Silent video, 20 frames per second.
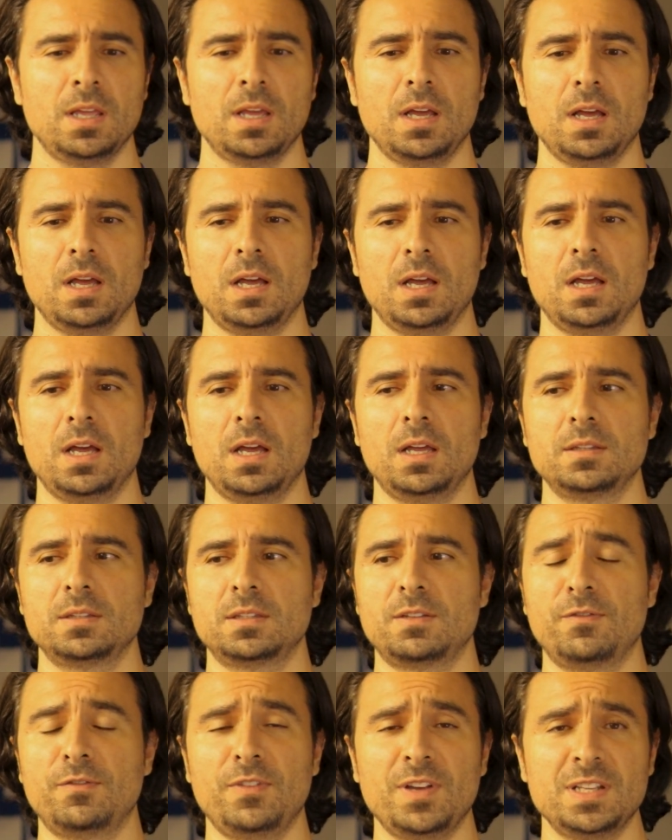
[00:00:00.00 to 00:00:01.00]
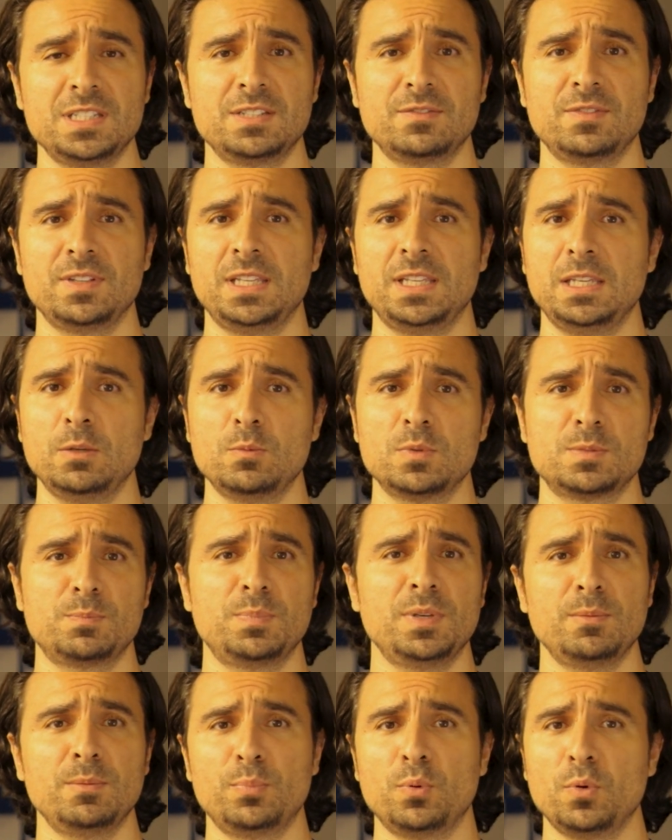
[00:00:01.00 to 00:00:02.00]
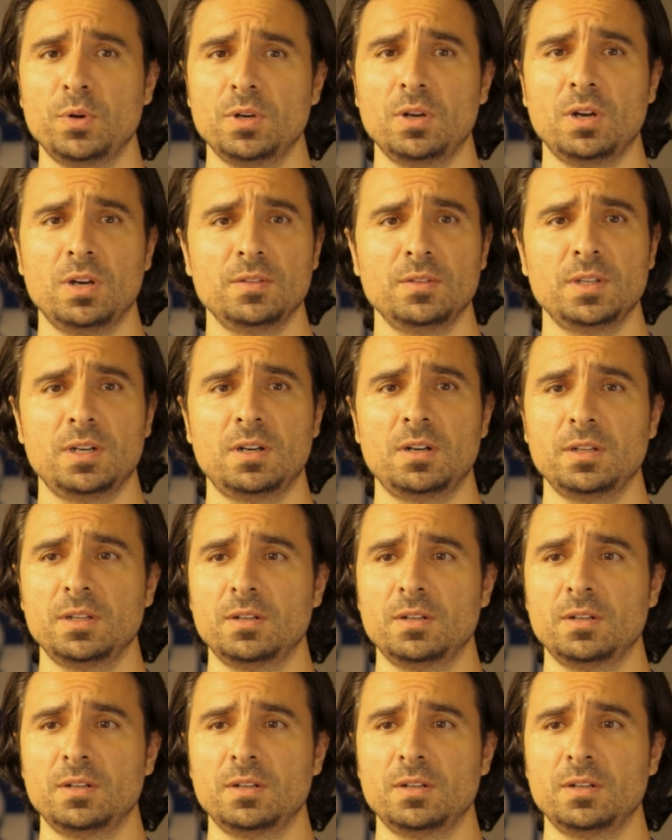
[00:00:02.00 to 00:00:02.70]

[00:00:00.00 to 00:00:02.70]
Uh, defensively, he was pinpoint on there.